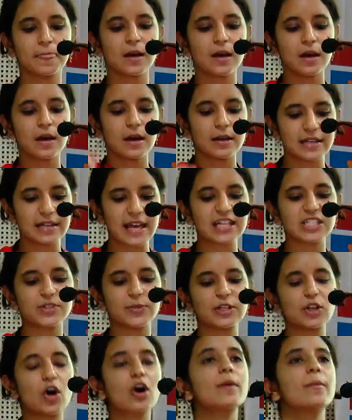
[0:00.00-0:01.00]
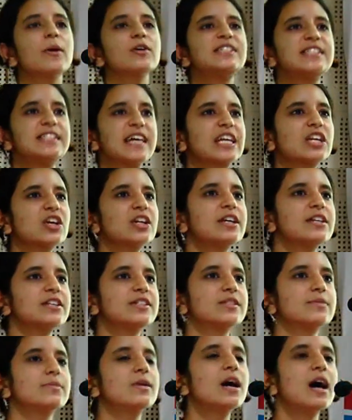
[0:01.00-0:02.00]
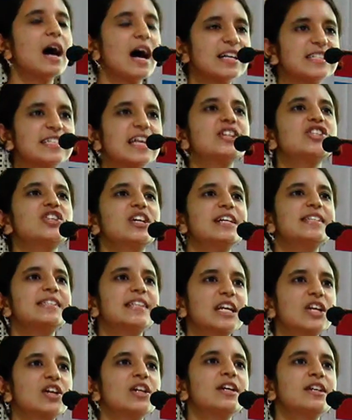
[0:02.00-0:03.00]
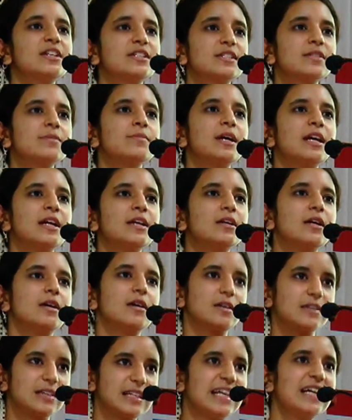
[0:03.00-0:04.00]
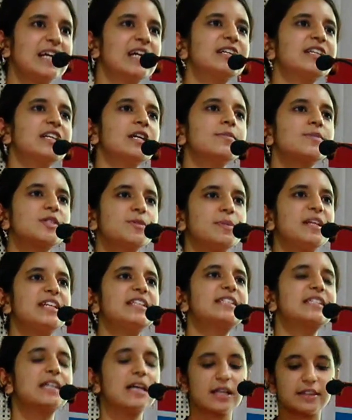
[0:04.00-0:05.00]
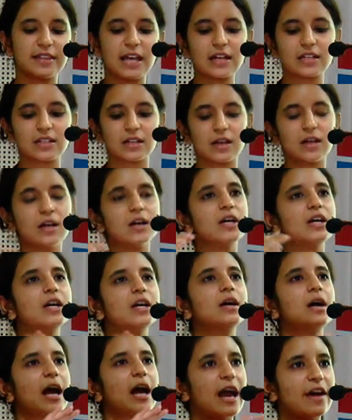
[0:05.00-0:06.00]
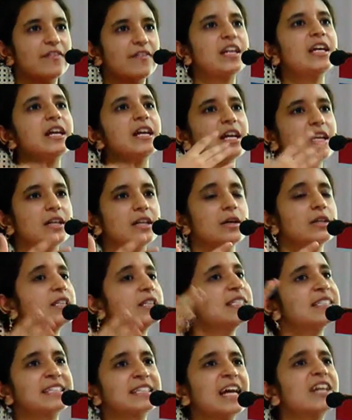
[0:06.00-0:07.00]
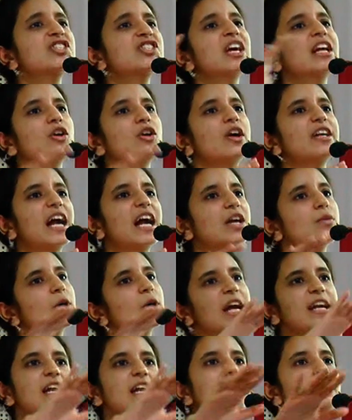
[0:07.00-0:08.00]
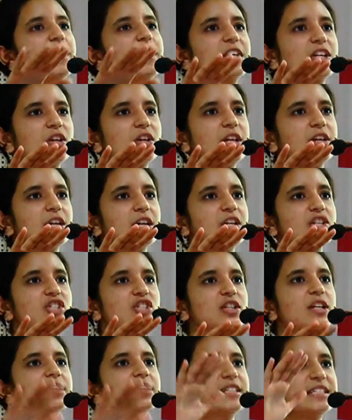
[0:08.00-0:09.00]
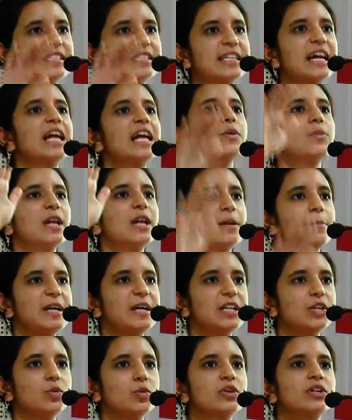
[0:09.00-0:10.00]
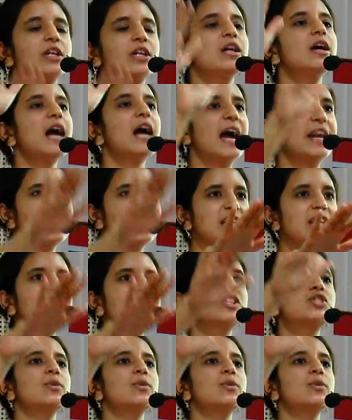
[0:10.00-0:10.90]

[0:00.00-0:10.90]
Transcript: Next, we talk about secularism. Essentially, secularism in legal terms means that the state shall not advocate any particular religion. The state will be neutral. An individual,